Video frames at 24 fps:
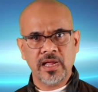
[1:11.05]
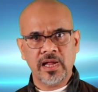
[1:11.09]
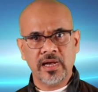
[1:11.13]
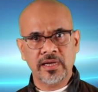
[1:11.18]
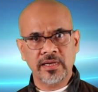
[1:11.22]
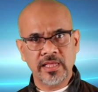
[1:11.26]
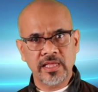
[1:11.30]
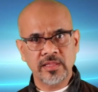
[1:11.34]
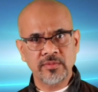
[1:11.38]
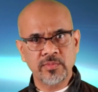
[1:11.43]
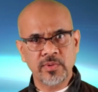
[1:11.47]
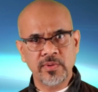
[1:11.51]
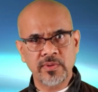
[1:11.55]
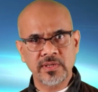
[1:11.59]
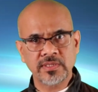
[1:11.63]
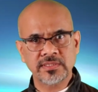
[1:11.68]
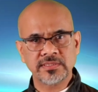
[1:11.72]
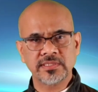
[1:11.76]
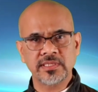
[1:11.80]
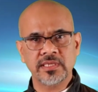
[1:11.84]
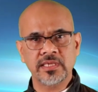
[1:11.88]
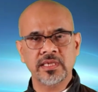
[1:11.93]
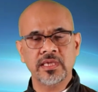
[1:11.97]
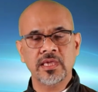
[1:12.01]
and then we will
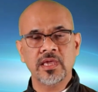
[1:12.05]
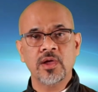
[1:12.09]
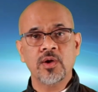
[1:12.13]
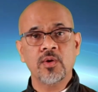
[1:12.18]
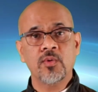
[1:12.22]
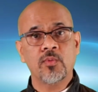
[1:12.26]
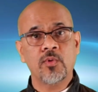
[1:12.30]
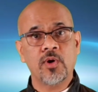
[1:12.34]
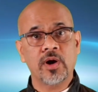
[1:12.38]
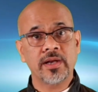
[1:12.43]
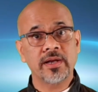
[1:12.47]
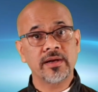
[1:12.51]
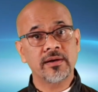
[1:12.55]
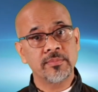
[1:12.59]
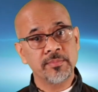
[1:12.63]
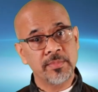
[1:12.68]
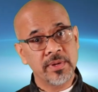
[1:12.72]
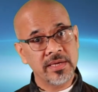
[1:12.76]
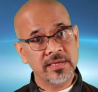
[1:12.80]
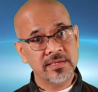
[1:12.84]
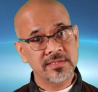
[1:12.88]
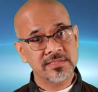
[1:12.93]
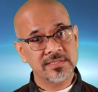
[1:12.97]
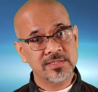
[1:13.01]
see what it
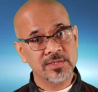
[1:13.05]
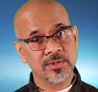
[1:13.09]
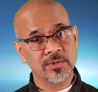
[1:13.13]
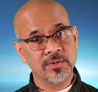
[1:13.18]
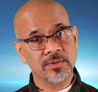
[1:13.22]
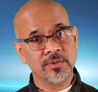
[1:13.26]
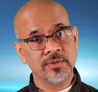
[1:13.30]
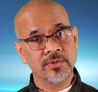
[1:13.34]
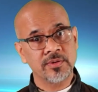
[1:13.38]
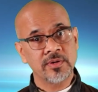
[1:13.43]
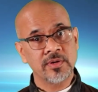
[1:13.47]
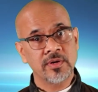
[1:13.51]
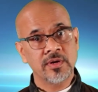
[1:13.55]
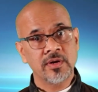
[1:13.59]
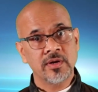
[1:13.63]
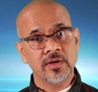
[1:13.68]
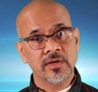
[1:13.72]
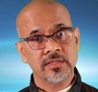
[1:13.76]
means to